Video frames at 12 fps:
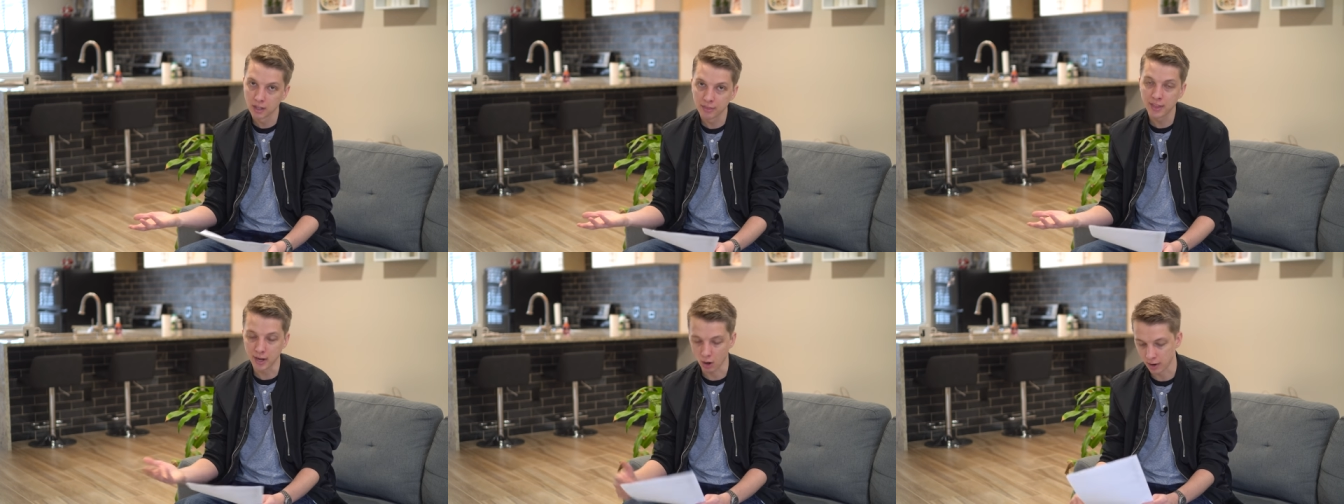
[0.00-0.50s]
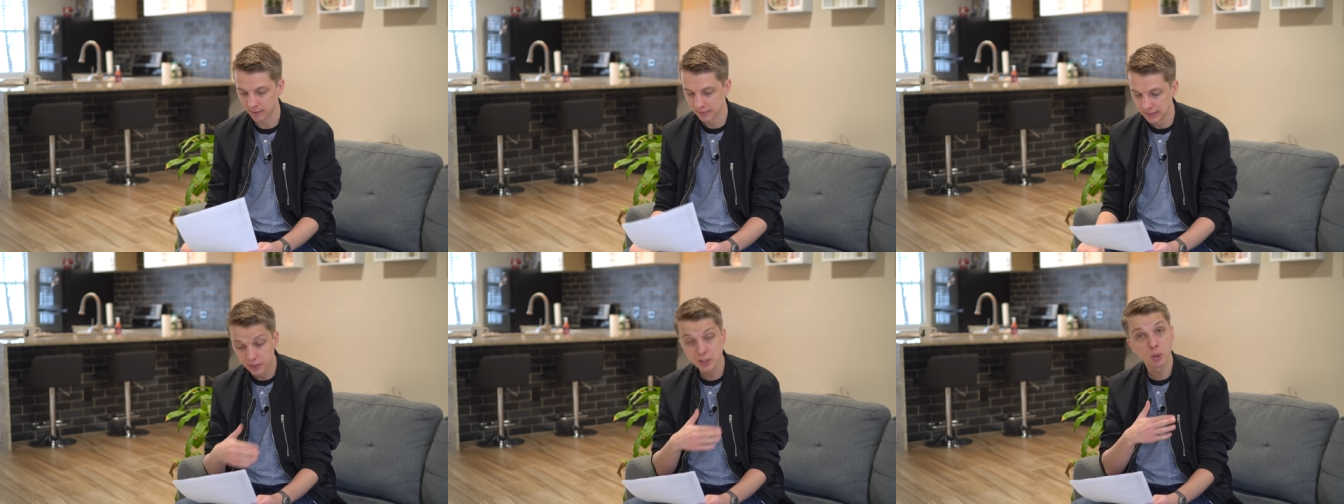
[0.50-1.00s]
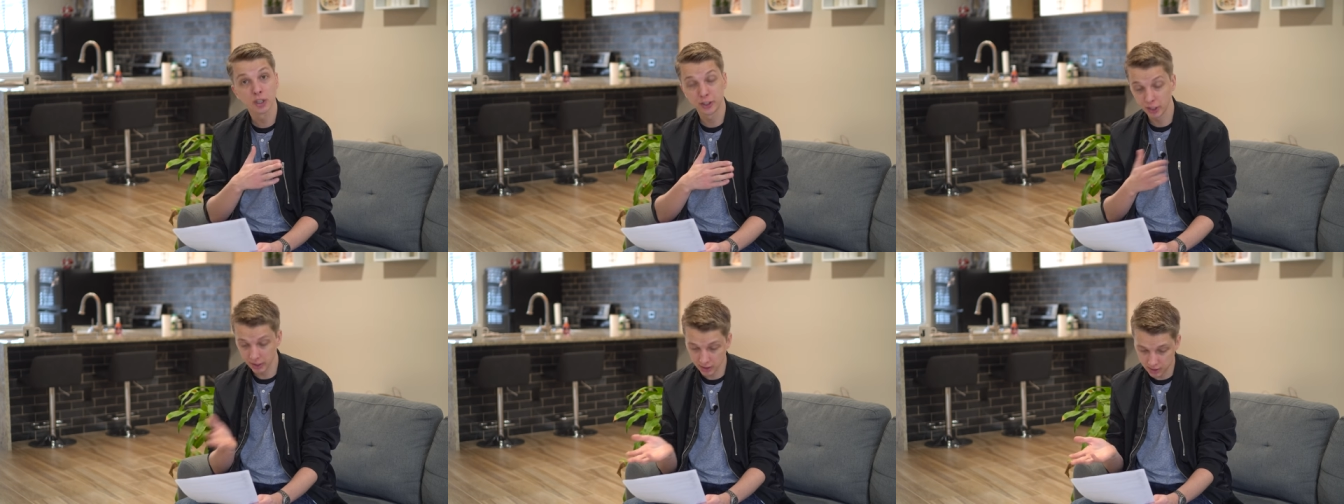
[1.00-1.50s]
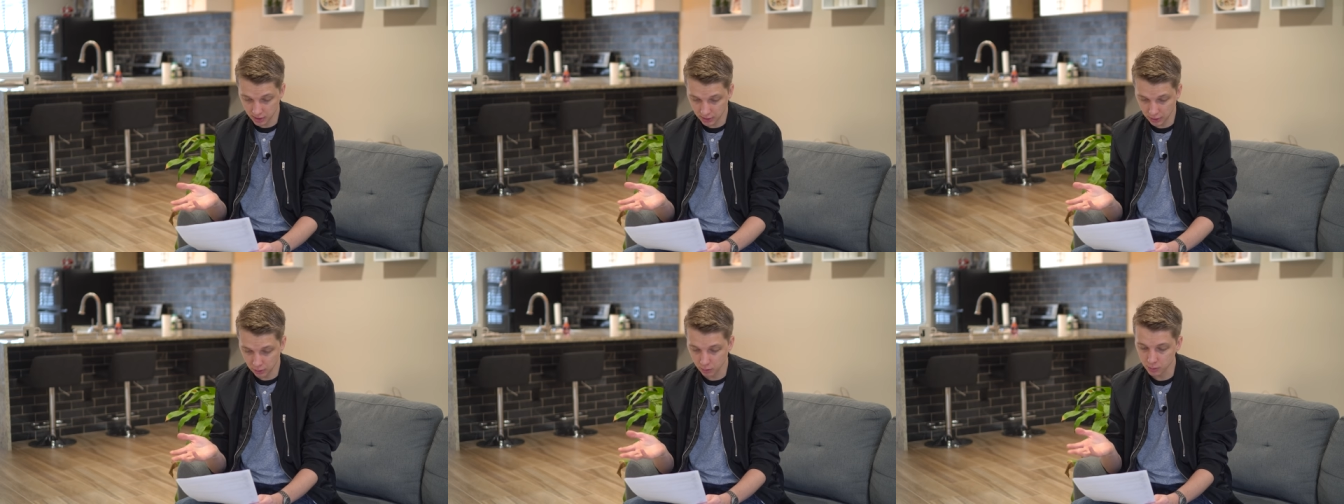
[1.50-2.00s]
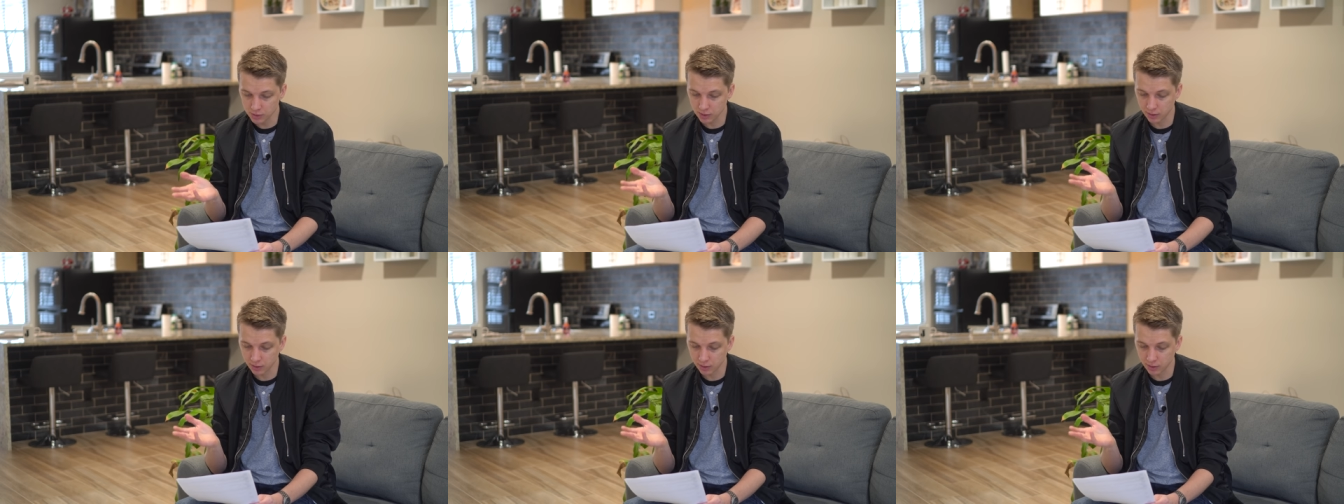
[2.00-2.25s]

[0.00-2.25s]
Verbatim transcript: They are. This question continues.